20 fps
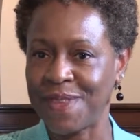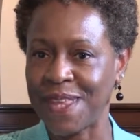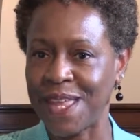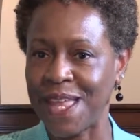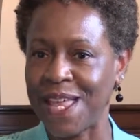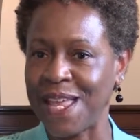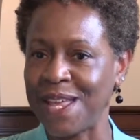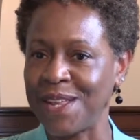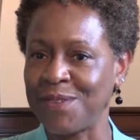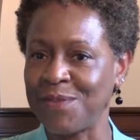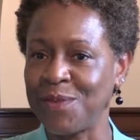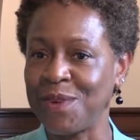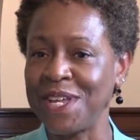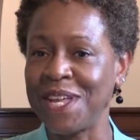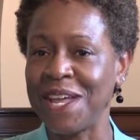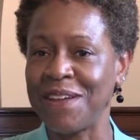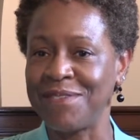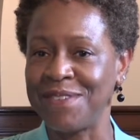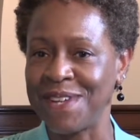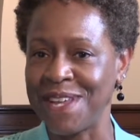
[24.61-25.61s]
and we
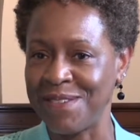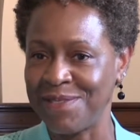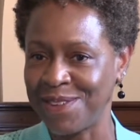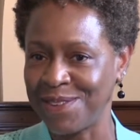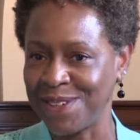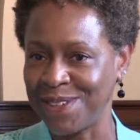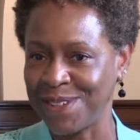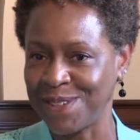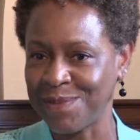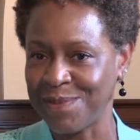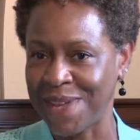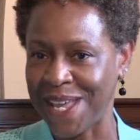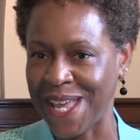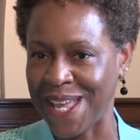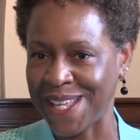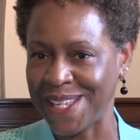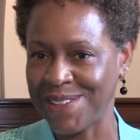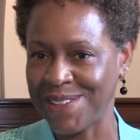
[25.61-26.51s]
have never looked back.